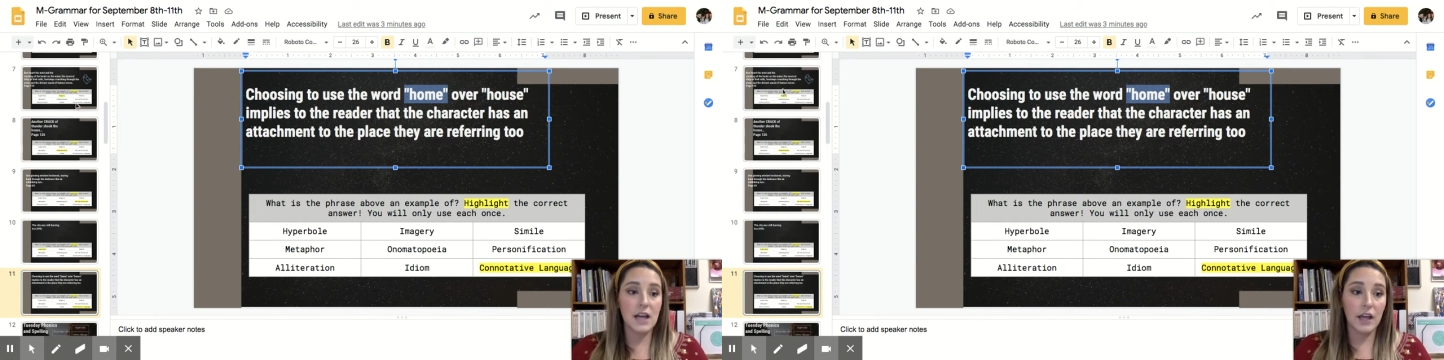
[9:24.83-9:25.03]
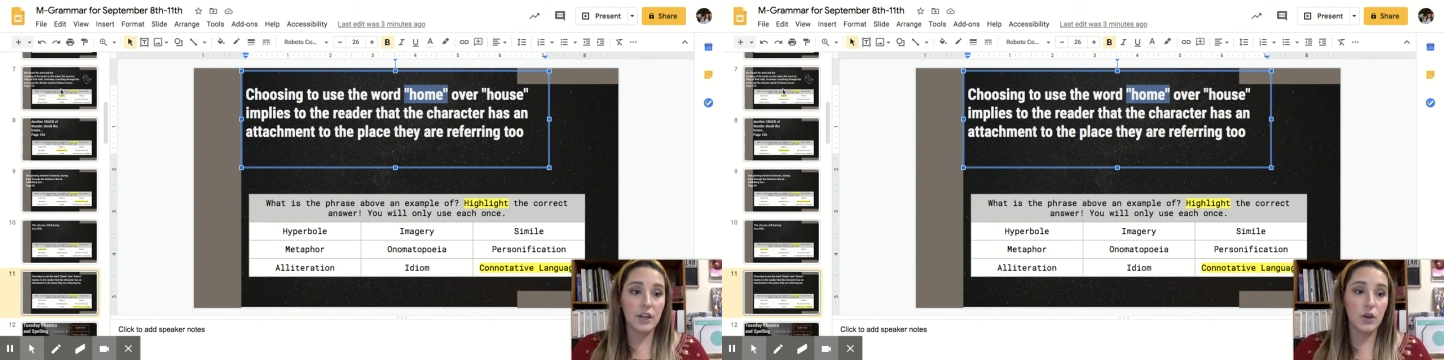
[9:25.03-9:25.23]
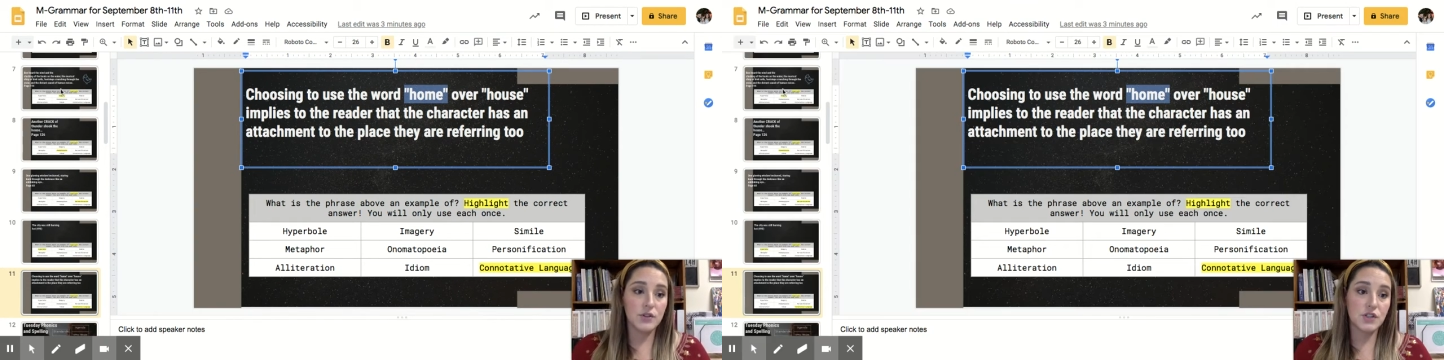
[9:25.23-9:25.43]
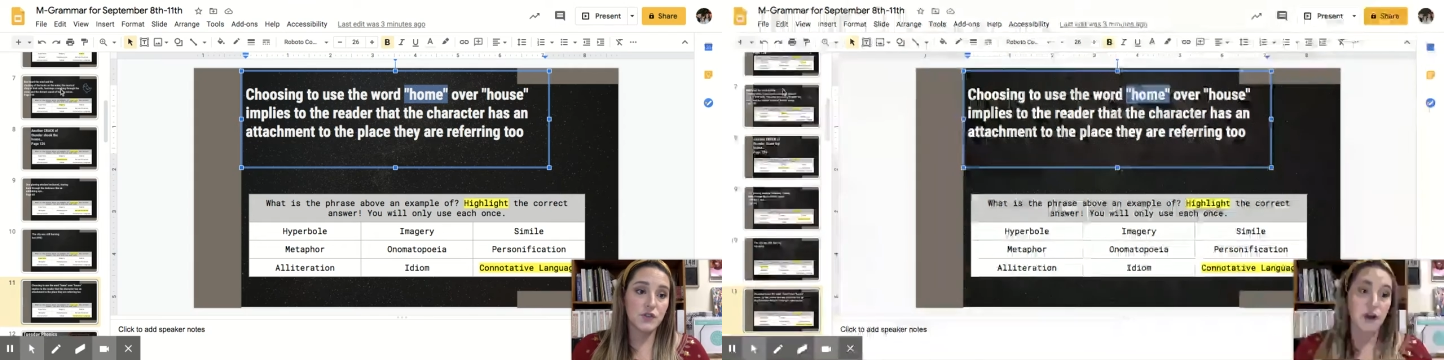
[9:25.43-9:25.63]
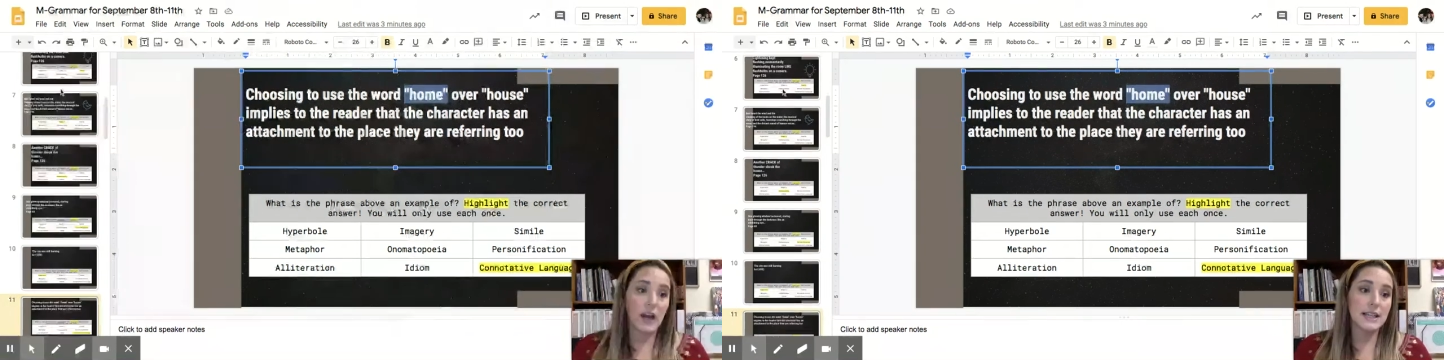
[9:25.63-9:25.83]
I used
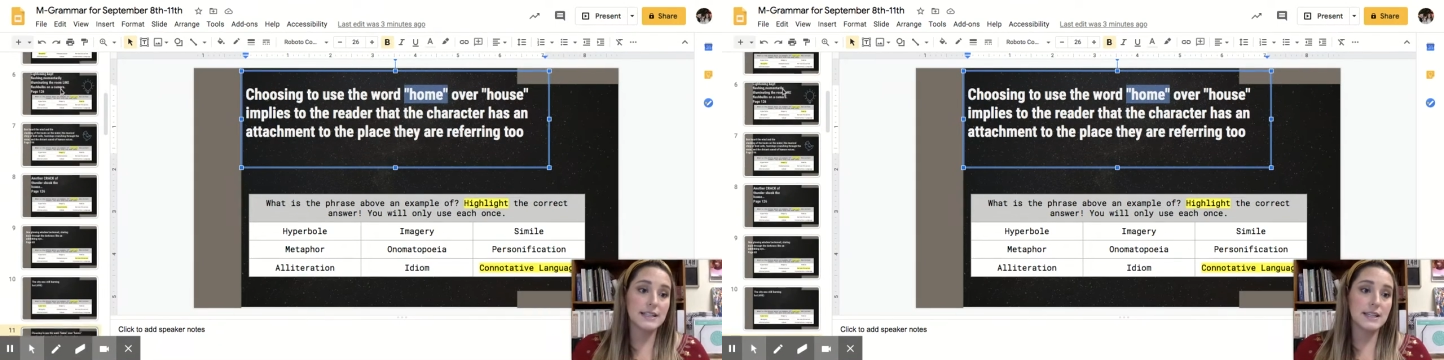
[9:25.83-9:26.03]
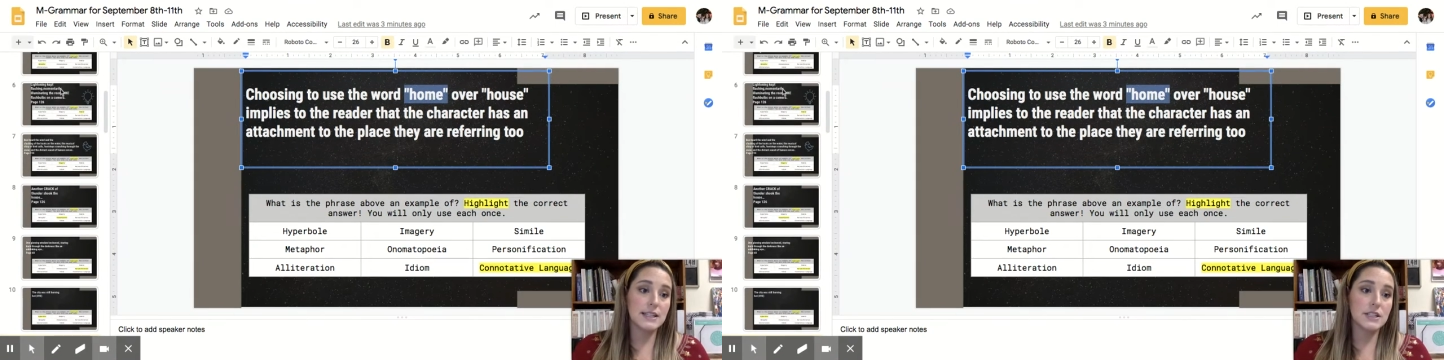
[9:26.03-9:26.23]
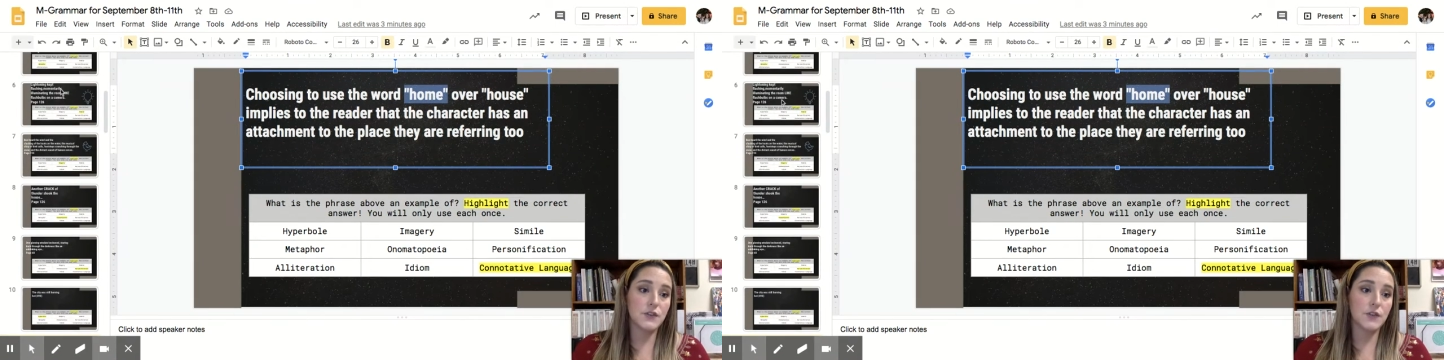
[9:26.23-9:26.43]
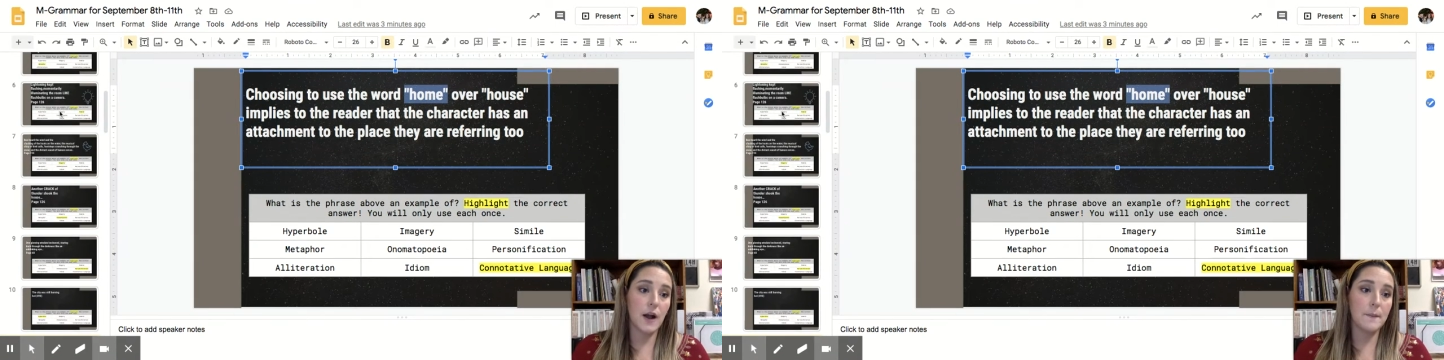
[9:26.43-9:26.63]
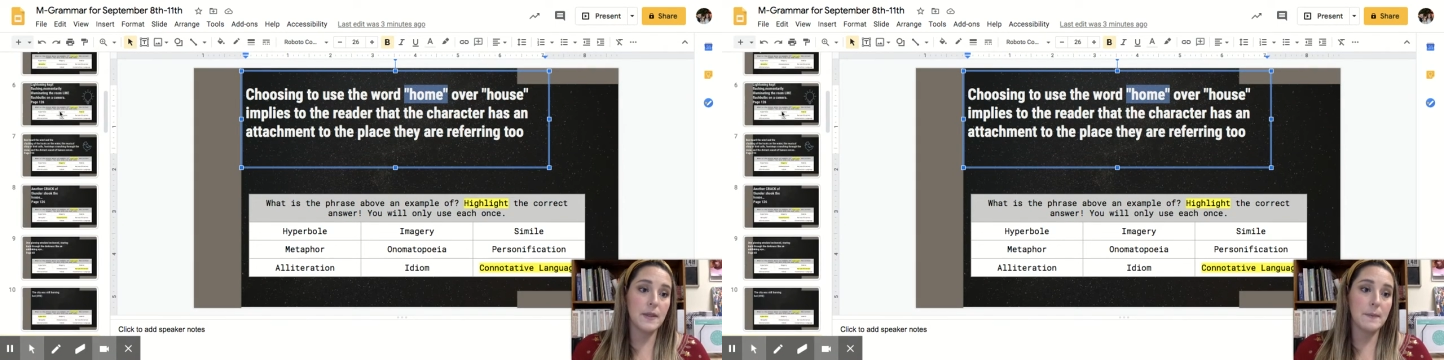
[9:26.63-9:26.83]
phrases
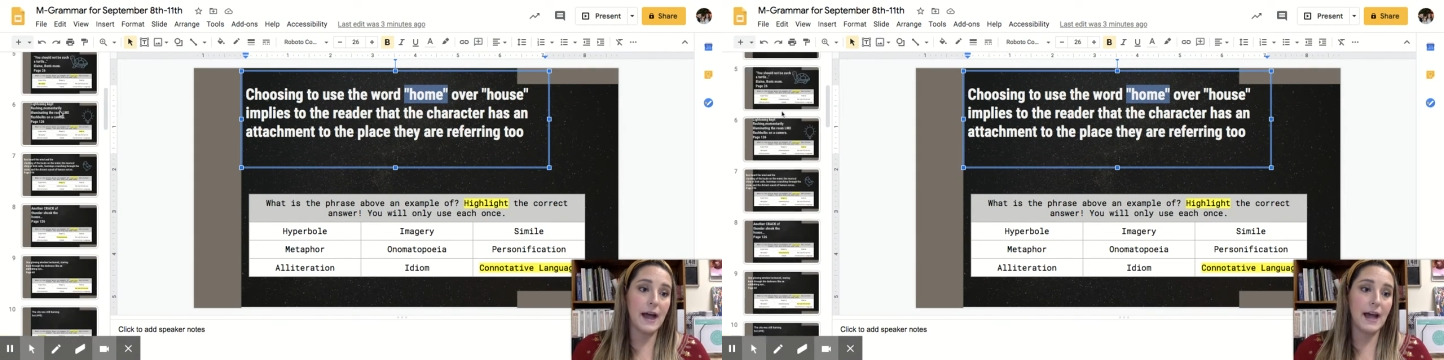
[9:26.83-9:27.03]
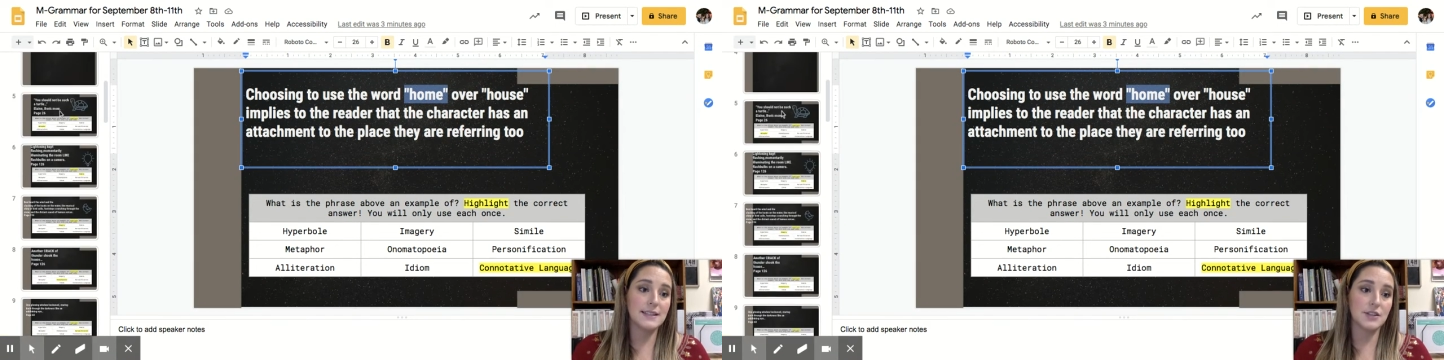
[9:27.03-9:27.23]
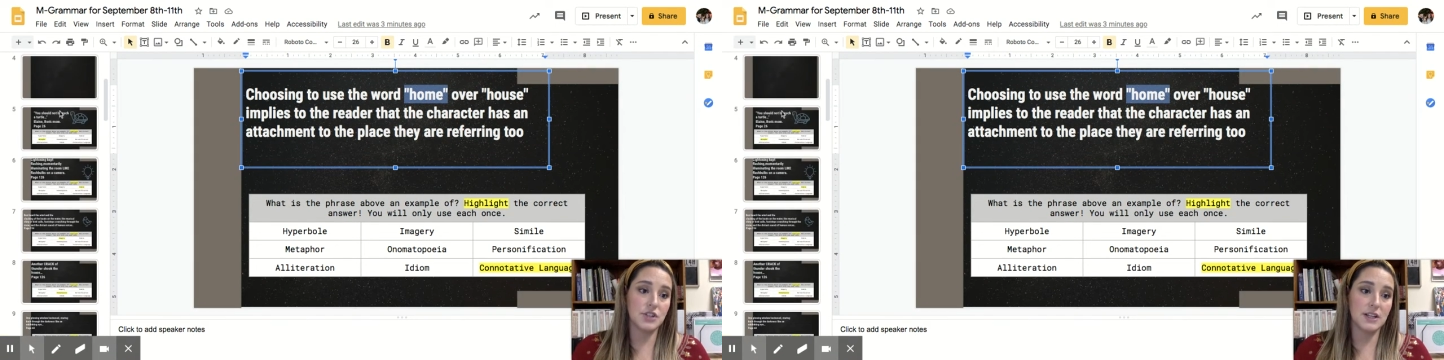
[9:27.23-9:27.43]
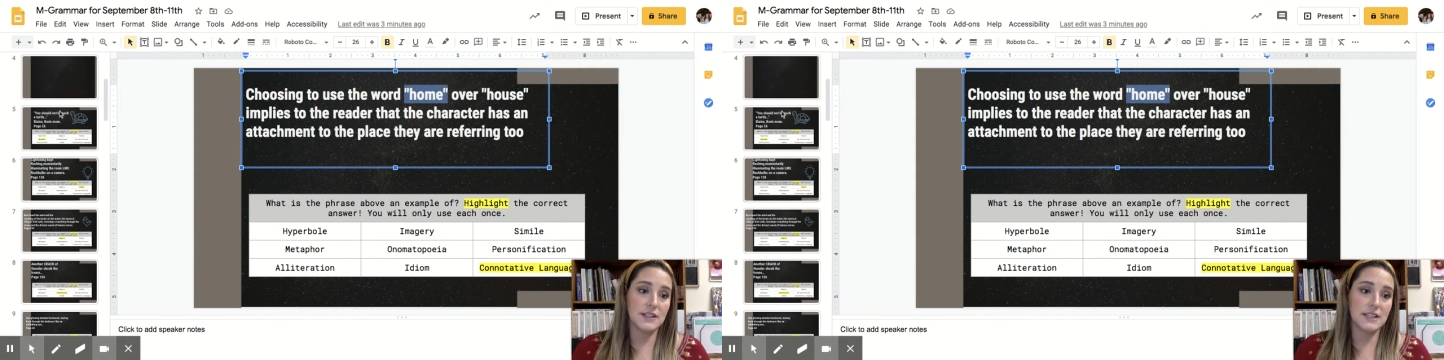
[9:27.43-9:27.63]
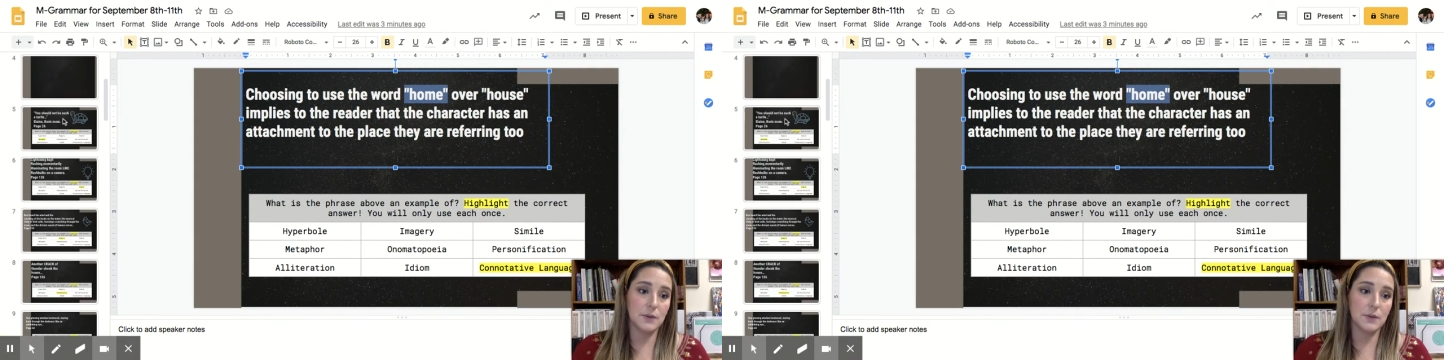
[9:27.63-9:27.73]
from the passages